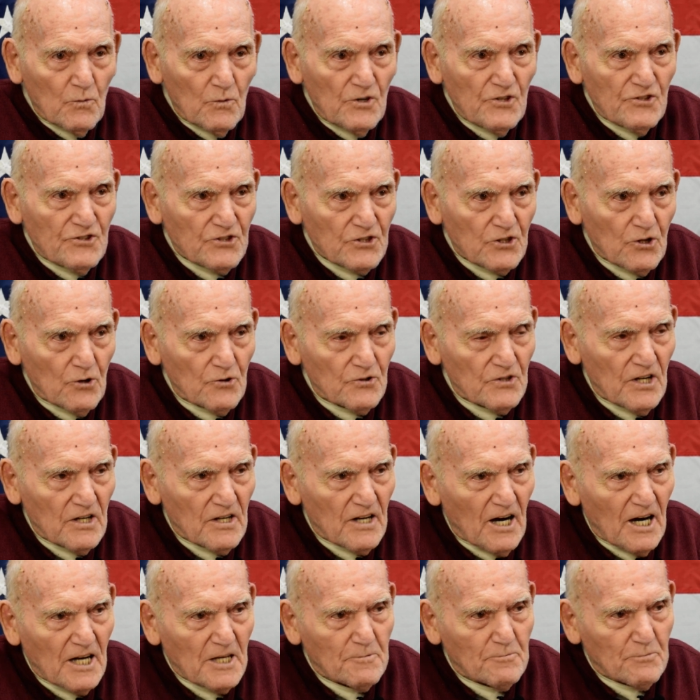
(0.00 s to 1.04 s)
We used to go to
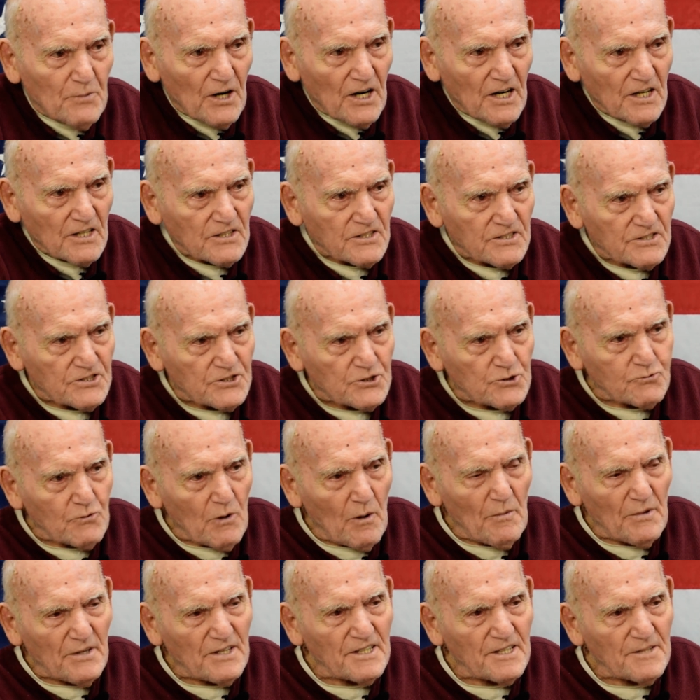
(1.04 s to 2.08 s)
Hyde Park
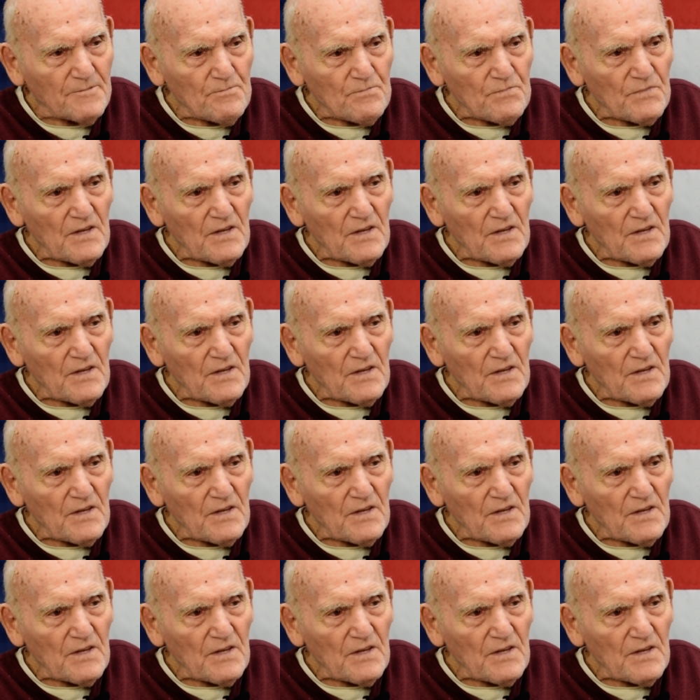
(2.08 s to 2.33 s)
swimming